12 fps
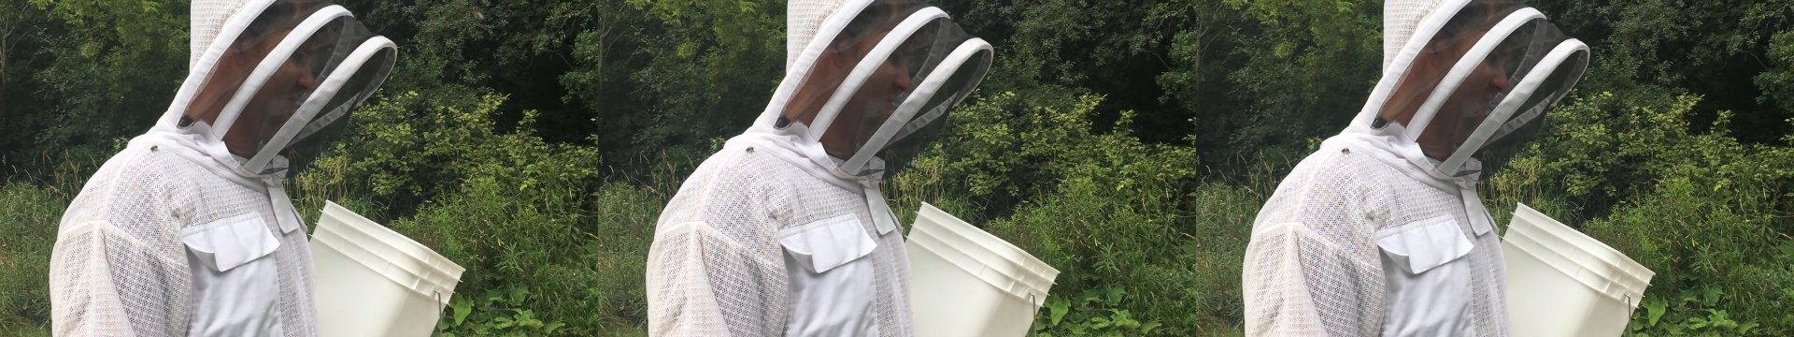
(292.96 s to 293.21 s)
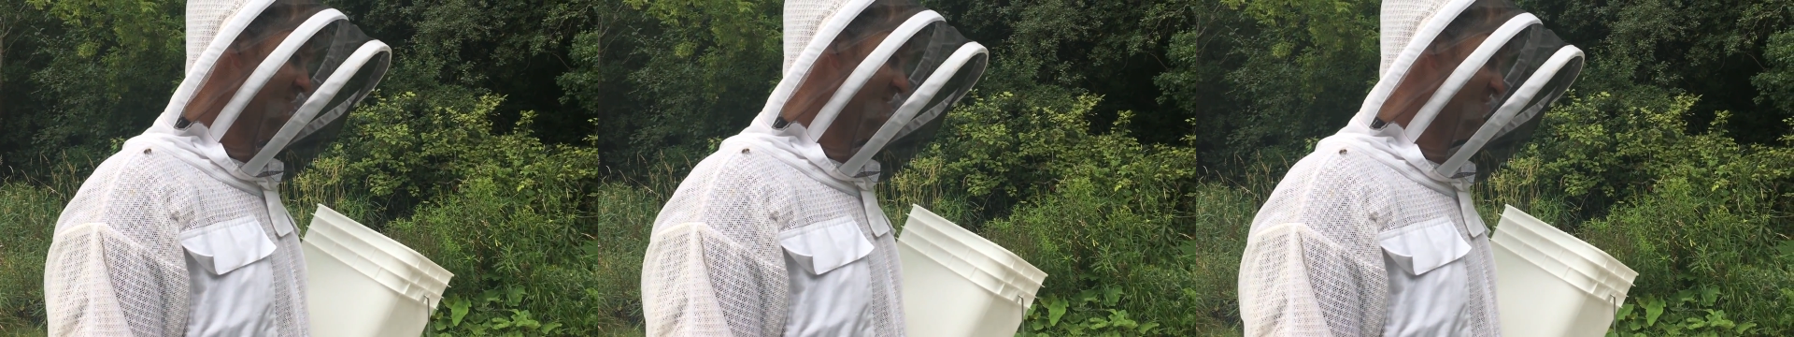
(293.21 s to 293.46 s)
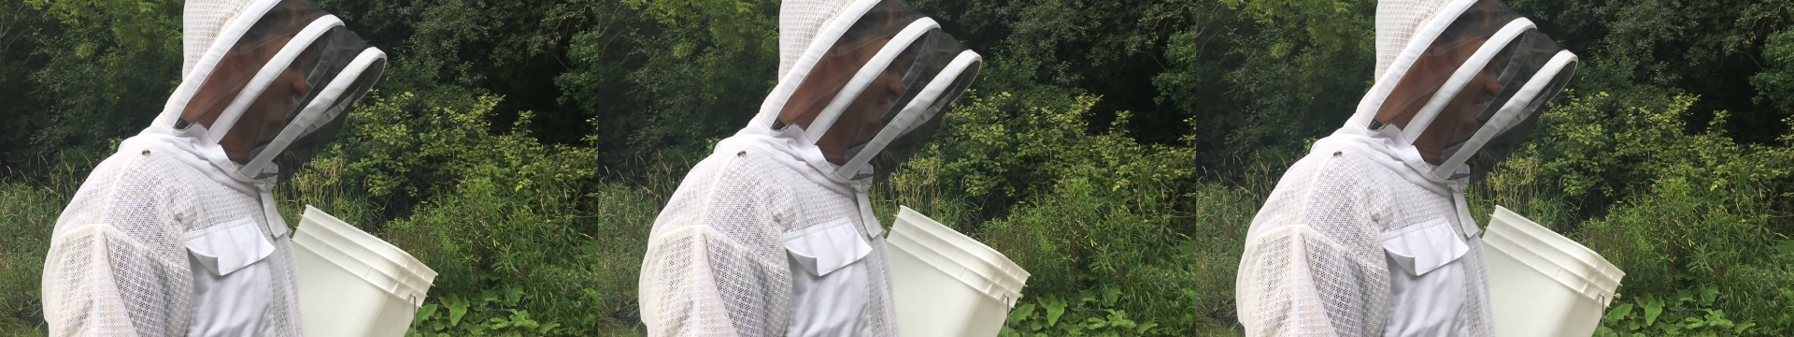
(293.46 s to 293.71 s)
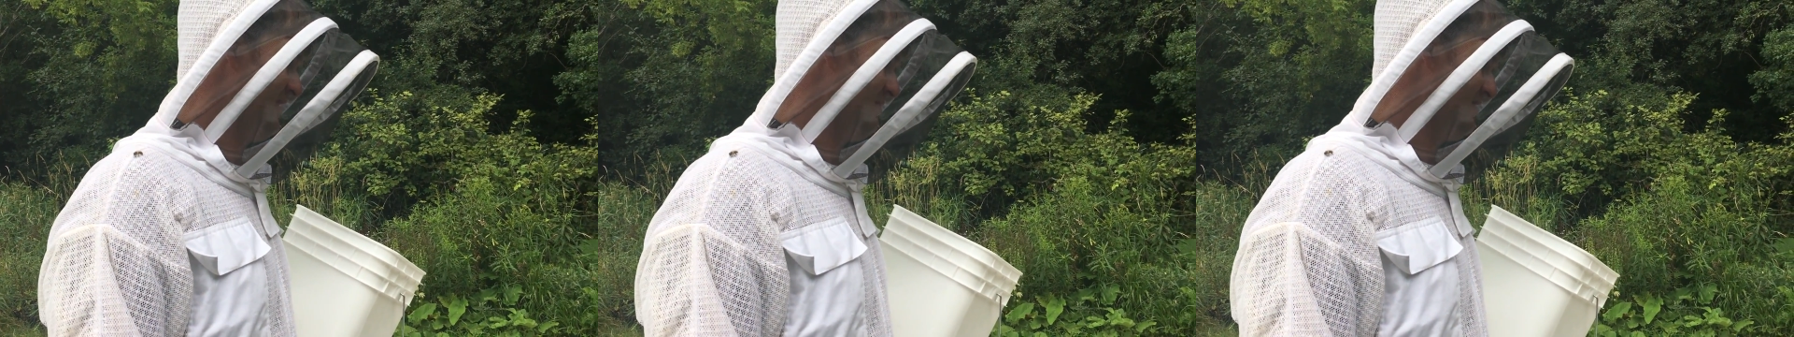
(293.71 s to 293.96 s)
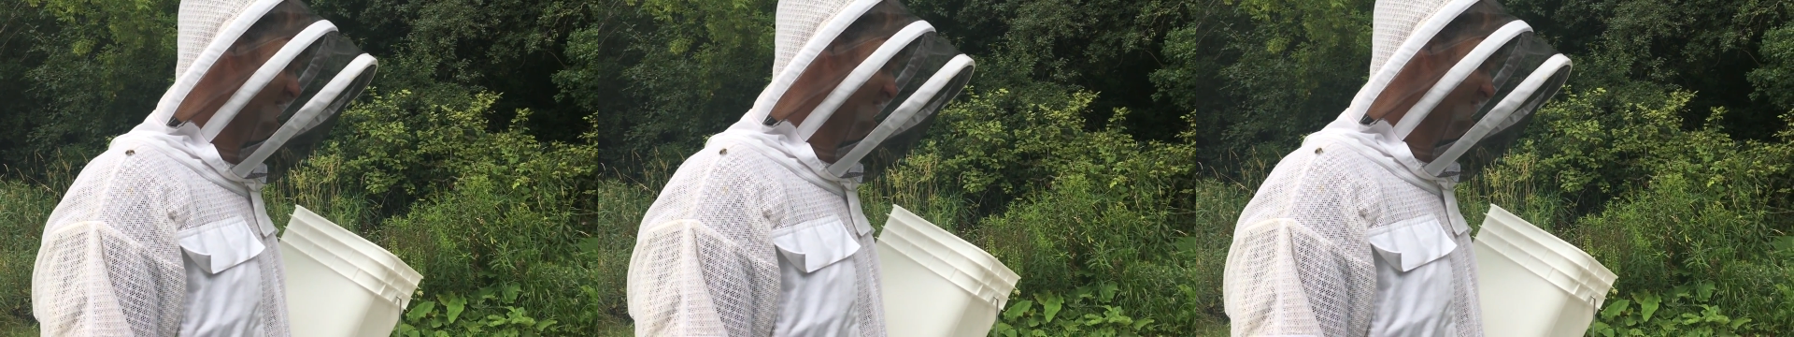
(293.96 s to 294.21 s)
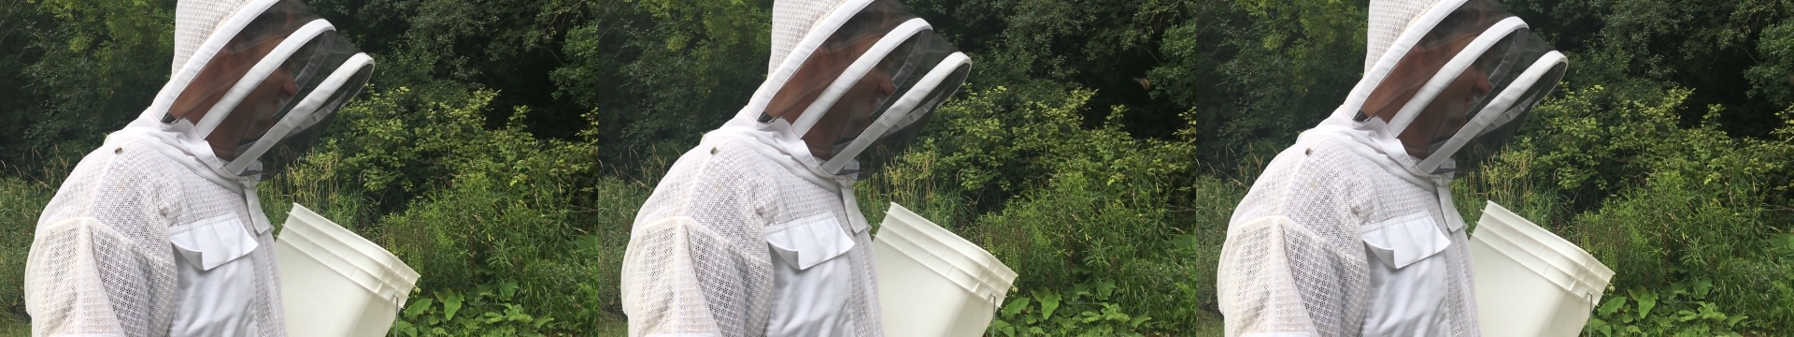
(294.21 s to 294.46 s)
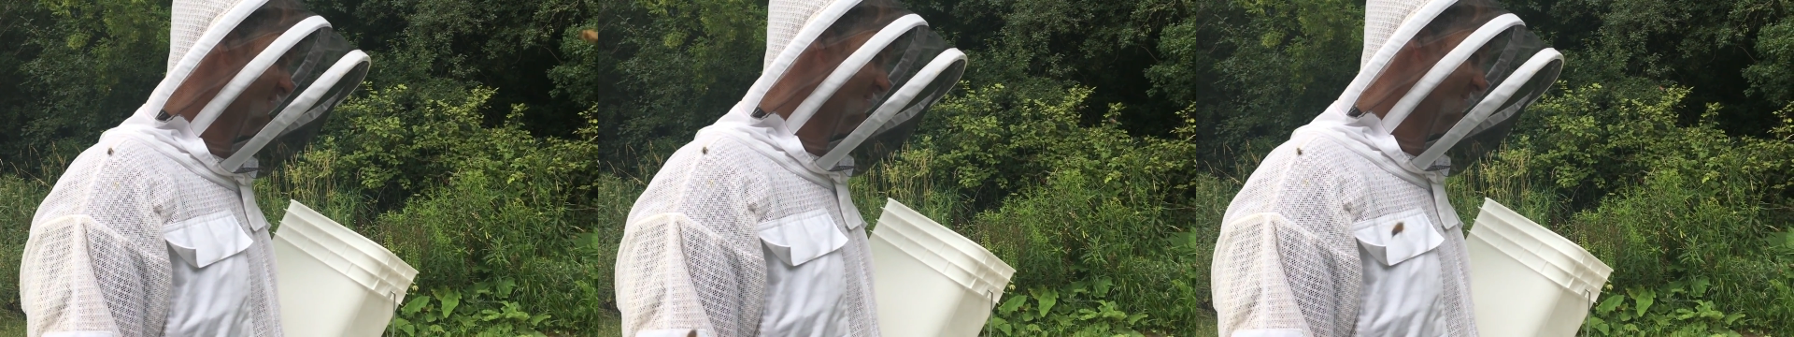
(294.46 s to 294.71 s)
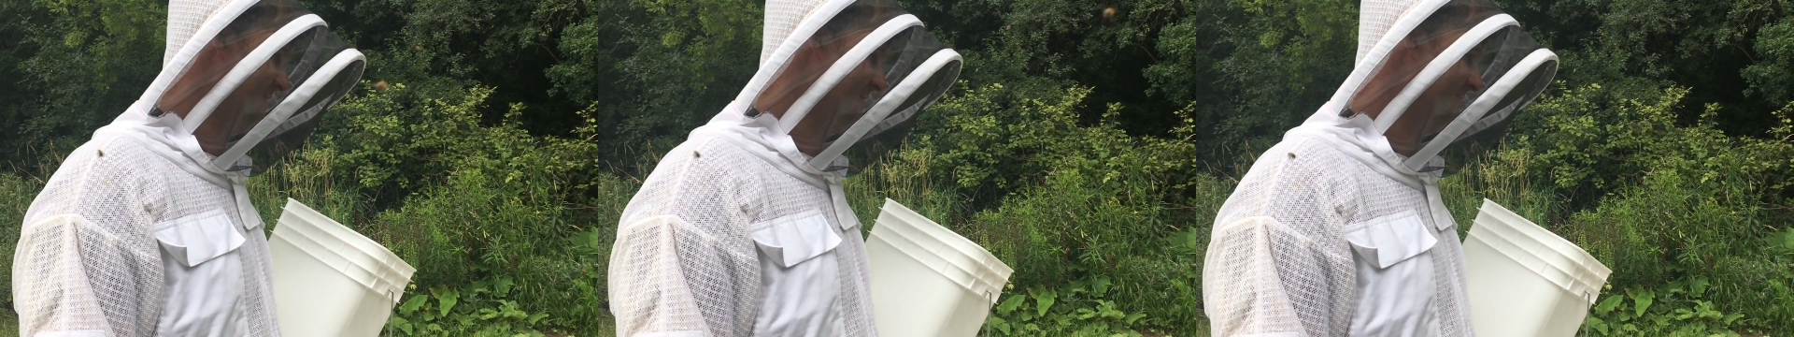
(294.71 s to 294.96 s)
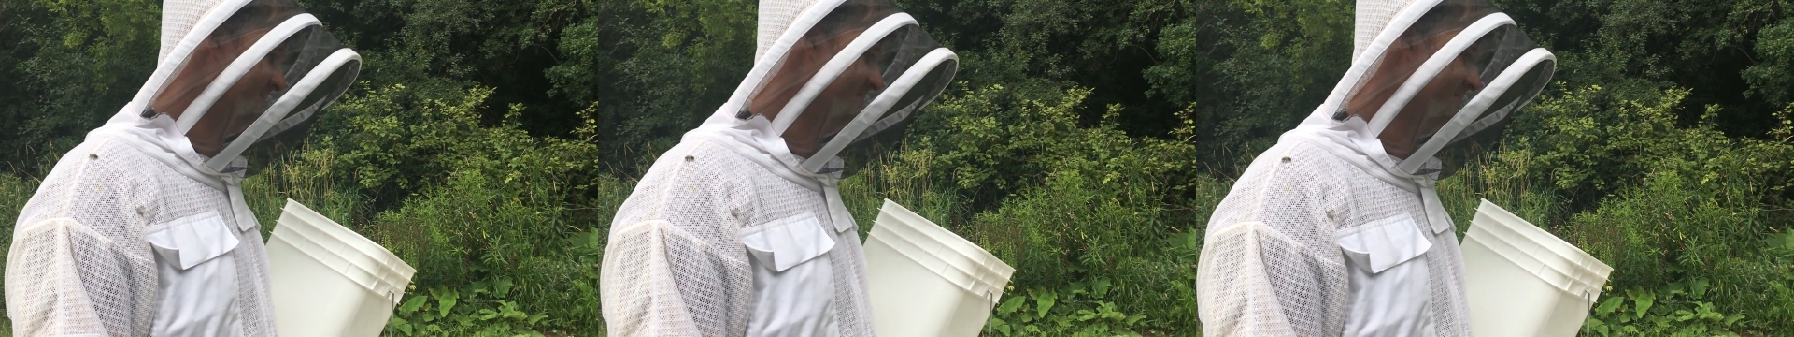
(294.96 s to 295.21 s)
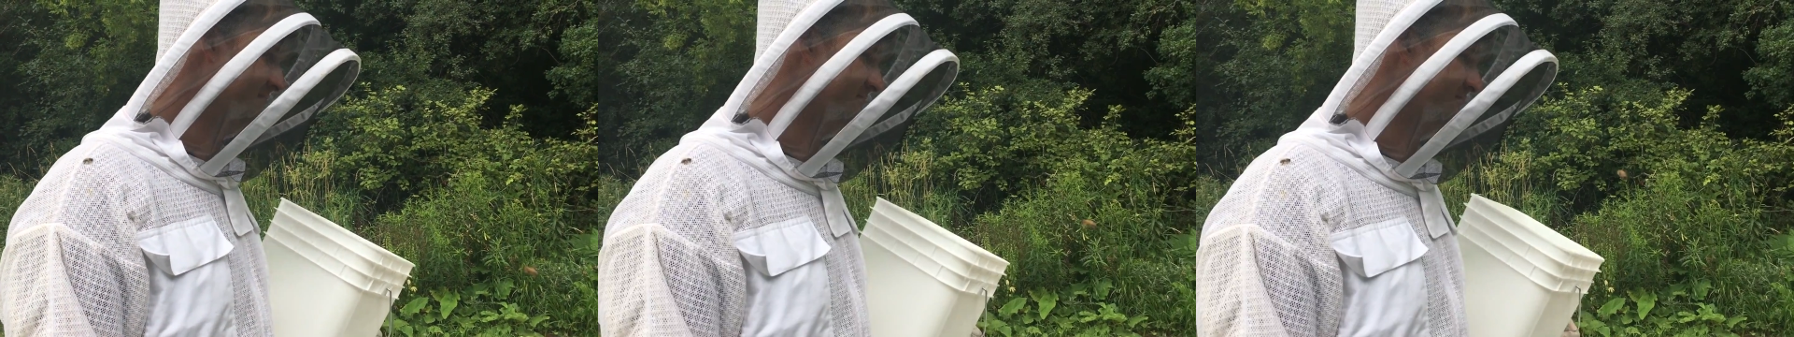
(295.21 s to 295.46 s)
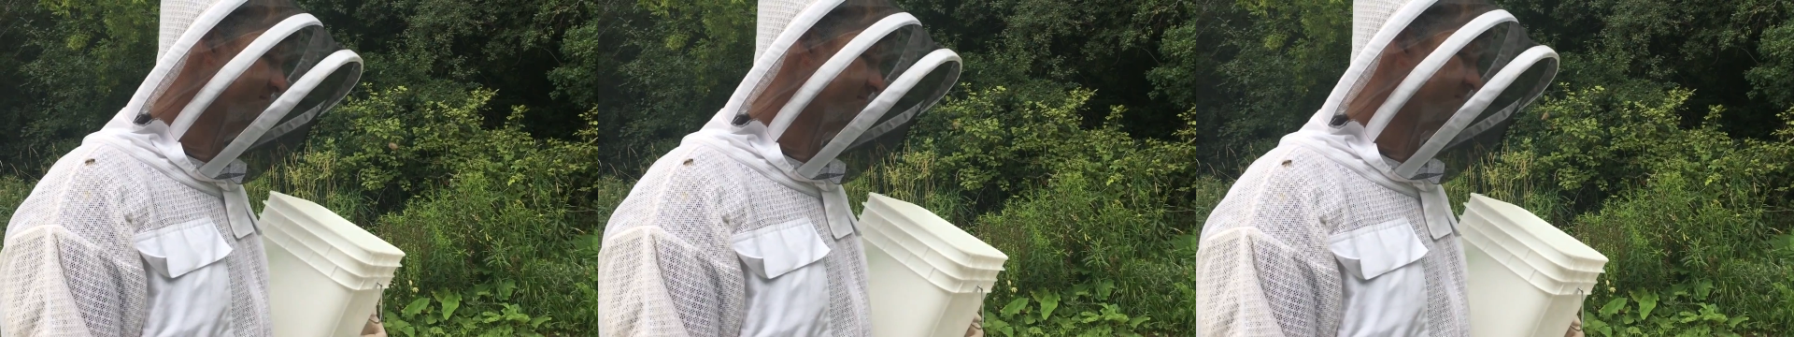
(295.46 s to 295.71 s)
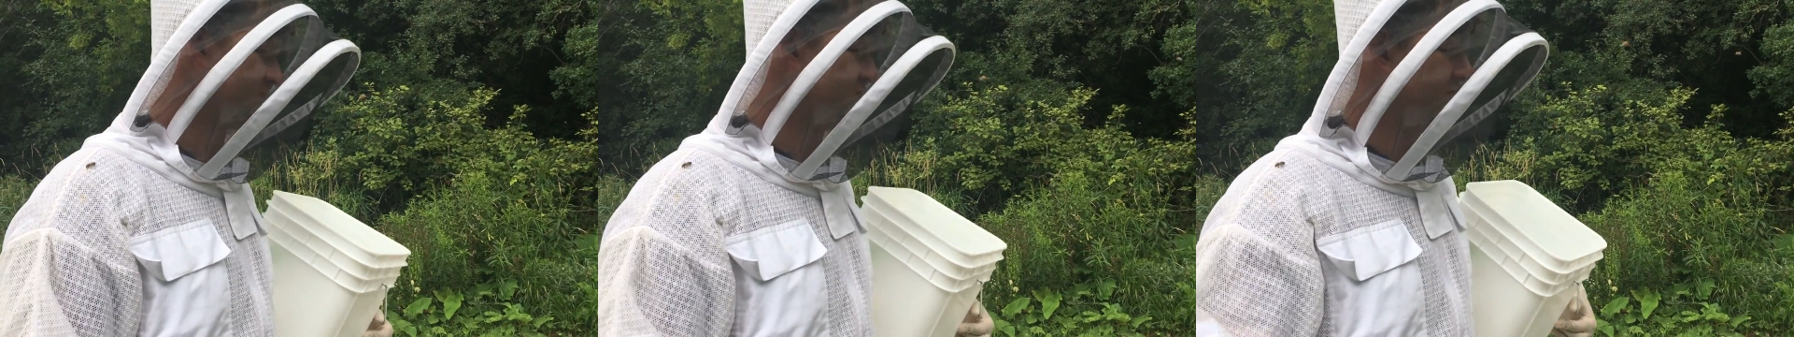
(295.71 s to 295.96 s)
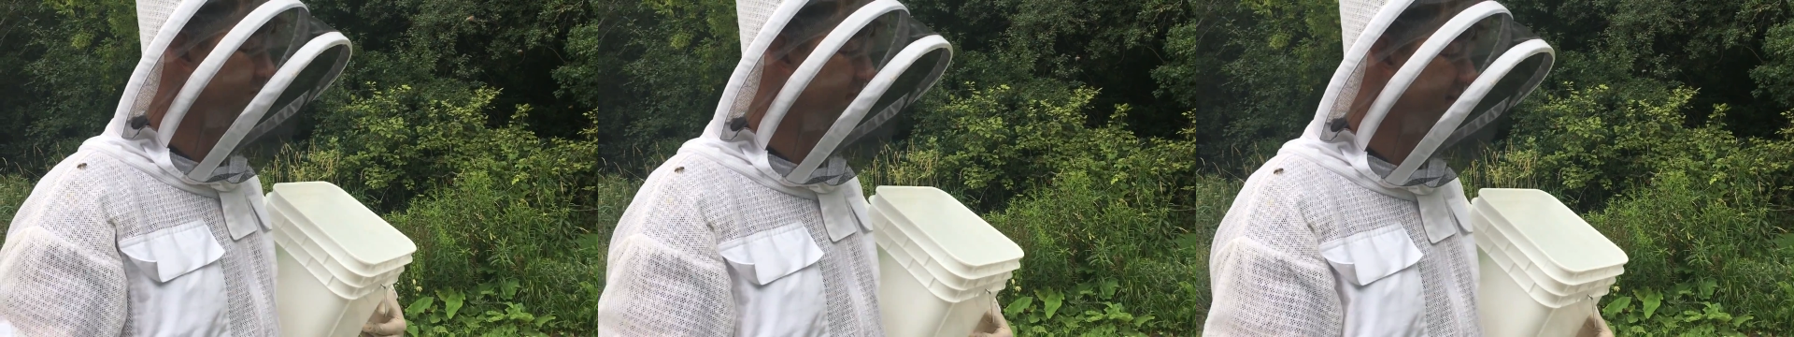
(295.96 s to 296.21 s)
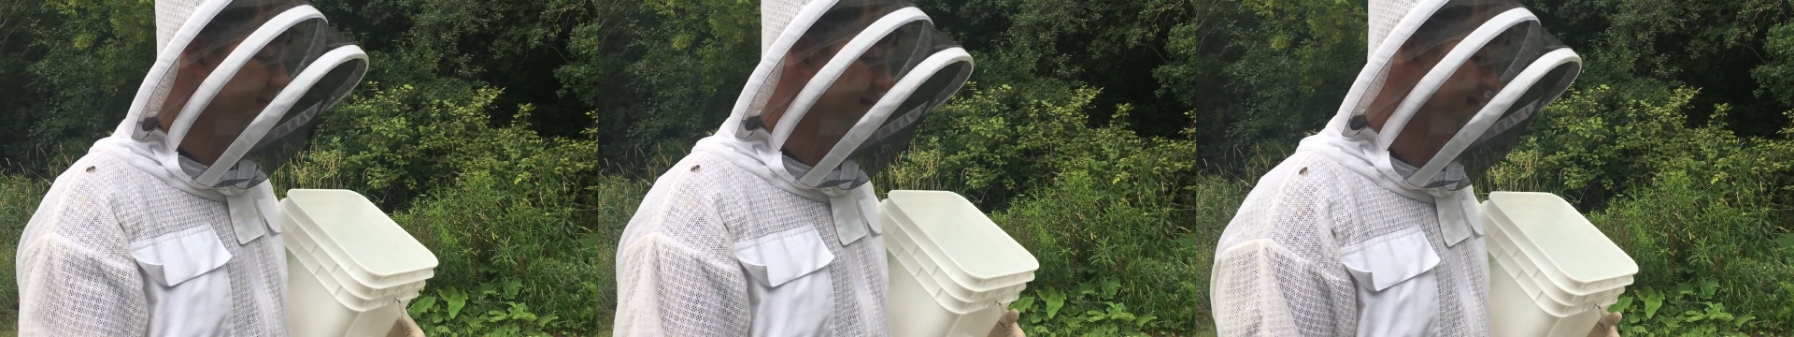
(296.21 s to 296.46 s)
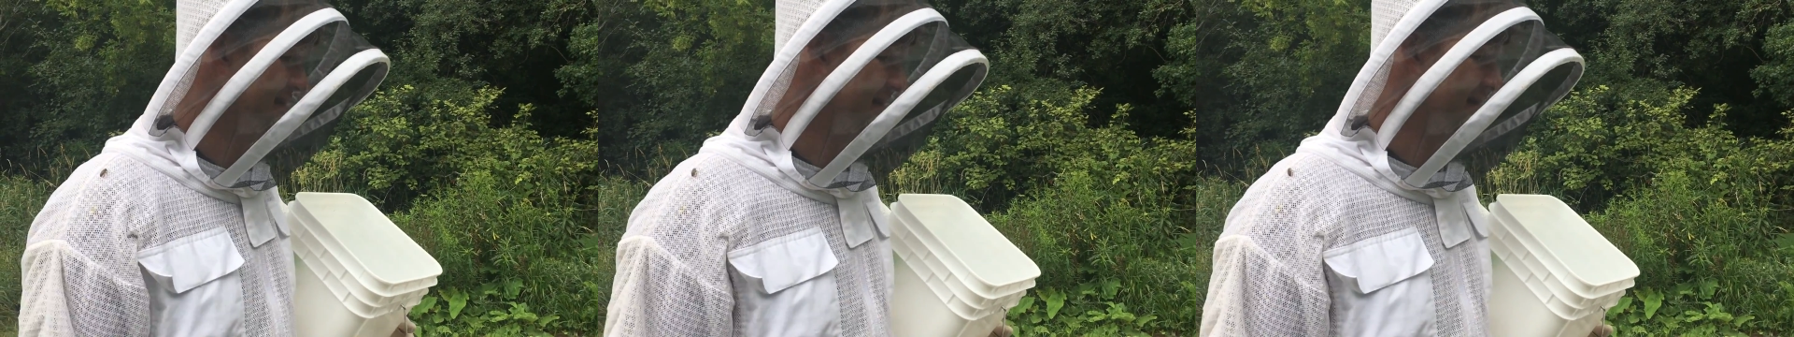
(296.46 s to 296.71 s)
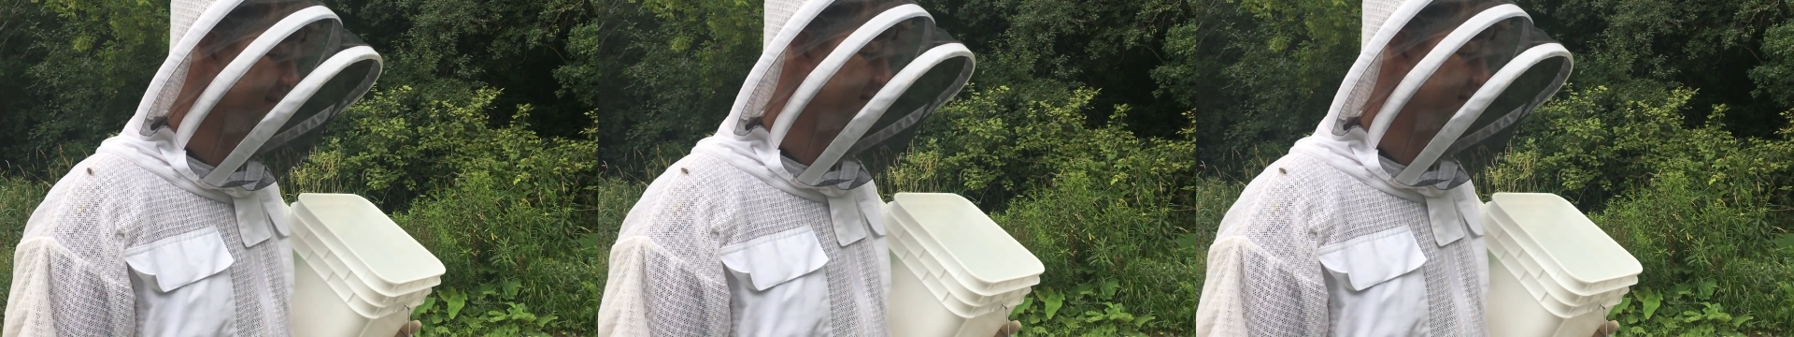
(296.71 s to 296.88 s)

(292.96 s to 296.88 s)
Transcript: Nobody's mouth can be seen.